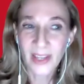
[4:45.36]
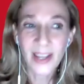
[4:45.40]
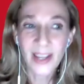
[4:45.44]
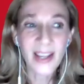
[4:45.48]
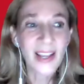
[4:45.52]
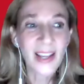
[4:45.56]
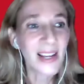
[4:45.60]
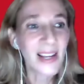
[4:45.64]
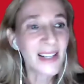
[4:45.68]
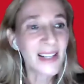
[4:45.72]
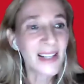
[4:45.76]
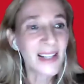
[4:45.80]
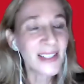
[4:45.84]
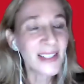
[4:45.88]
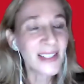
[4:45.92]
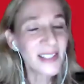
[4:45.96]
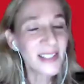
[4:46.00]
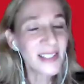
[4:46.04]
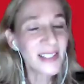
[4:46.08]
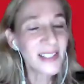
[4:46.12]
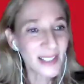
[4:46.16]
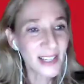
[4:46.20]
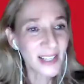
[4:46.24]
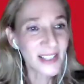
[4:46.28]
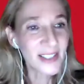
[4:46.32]
In
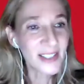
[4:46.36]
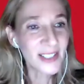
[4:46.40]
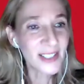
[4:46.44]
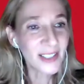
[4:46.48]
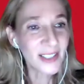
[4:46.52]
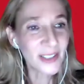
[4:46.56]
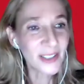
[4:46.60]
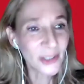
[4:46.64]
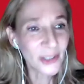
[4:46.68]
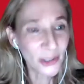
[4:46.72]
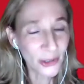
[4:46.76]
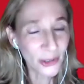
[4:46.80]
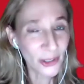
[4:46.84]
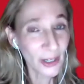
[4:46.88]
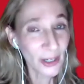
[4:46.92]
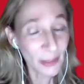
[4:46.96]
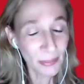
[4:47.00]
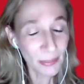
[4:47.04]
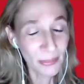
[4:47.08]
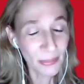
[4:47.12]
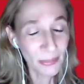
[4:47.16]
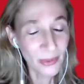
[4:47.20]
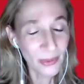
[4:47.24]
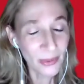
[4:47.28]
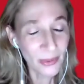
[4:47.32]
discussing her
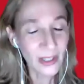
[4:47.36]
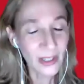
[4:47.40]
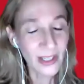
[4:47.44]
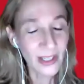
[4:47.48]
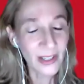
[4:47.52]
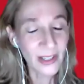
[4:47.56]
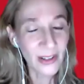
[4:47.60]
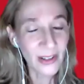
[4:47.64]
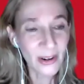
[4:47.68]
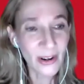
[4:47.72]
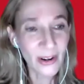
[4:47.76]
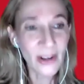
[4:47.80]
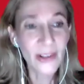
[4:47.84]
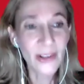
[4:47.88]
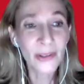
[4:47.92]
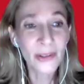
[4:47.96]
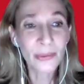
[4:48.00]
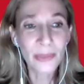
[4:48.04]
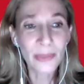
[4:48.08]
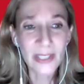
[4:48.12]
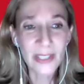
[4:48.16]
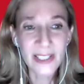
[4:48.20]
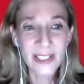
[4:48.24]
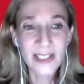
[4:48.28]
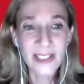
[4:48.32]
upbringing on a
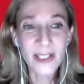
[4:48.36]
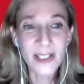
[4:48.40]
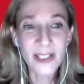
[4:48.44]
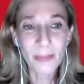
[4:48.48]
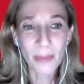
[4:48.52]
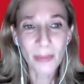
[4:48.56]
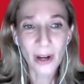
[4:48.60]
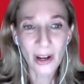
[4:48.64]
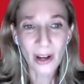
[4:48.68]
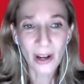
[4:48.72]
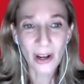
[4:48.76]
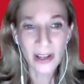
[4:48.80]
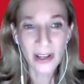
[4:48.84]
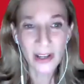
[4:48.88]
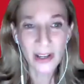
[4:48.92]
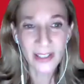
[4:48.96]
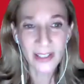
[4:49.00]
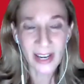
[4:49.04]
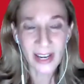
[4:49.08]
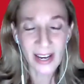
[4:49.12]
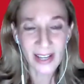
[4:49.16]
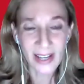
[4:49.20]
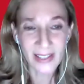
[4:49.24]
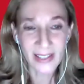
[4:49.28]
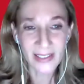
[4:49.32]
recent
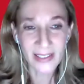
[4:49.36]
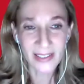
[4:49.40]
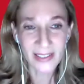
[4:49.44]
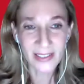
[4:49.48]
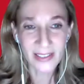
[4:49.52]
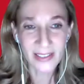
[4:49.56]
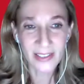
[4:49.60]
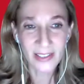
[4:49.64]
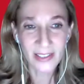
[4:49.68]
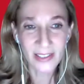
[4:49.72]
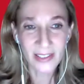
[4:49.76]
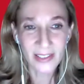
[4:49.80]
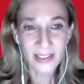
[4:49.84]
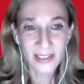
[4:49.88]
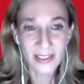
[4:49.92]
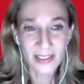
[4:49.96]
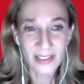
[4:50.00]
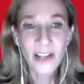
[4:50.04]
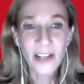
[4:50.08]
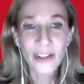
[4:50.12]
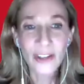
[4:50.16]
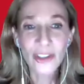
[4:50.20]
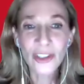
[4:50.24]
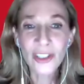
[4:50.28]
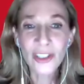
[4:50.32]
podcast,
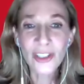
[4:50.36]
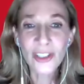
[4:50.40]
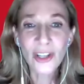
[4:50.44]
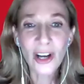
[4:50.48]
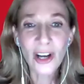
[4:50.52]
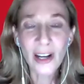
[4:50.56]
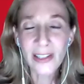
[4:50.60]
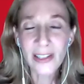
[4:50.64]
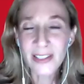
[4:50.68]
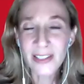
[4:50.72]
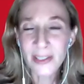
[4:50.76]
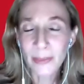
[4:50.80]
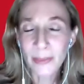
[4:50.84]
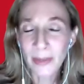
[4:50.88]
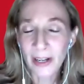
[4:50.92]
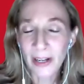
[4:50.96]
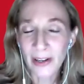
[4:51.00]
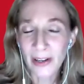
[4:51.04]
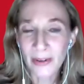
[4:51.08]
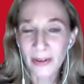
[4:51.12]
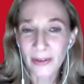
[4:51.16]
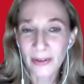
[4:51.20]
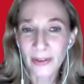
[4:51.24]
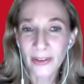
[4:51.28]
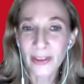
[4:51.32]
she talks
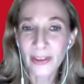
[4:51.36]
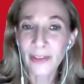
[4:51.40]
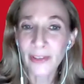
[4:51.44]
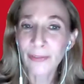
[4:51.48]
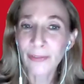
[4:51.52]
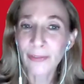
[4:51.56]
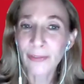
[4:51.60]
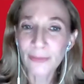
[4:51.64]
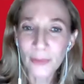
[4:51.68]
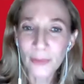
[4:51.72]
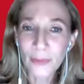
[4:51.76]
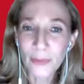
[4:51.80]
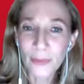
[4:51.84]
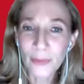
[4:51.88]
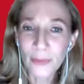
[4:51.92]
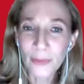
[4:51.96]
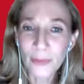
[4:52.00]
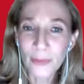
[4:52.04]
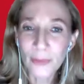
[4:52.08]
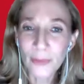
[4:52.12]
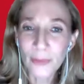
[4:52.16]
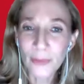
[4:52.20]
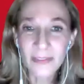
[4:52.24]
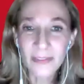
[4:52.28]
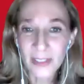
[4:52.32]
about the
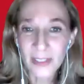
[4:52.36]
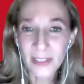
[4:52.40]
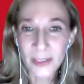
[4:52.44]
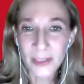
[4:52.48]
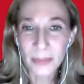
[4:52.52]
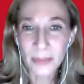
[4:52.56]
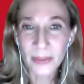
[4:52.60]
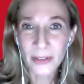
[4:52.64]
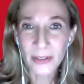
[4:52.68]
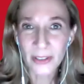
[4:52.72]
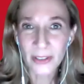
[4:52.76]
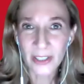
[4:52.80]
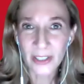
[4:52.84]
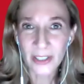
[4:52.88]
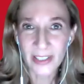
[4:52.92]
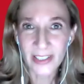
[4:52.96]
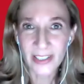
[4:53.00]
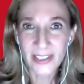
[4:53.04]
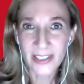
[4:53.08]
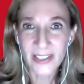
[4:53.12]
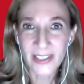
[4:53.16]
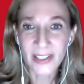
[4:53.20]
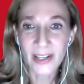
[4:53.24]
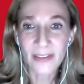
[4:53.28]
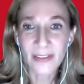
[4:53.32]
formative experience
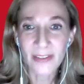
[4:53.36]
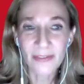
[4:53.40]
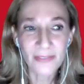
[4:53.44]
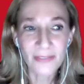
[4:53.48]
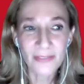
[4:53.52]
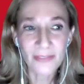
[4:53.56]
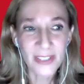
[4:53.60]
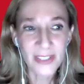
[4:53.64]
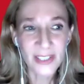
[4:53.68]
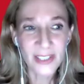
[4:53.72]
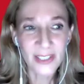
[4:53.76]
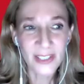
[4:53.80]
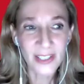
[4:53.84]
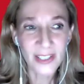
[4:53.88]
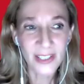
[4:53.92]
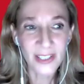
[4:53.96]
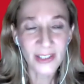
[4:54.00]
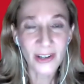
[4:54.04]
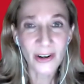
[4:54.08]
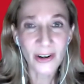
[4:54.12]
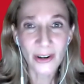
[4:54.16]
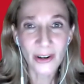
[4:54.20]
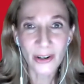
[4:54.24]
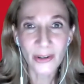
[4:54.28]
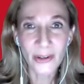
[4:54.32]
of visiting
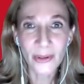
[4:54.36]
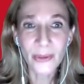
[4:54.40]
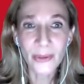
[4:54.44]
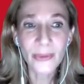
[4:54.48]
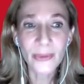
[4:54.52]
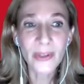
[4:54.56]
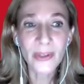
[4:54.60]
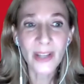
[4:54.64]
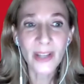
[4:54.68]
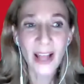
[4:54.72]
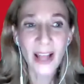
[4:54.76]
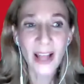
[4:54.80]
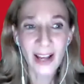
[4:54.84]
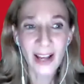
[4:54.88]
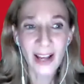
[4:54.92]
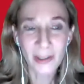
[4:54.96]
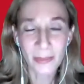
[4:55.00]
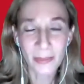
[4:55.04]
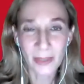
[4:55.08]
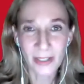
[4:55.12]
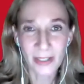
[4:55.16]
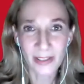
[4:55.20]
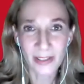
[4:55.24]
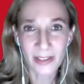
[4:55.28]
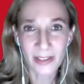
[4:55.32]
our own LACMA,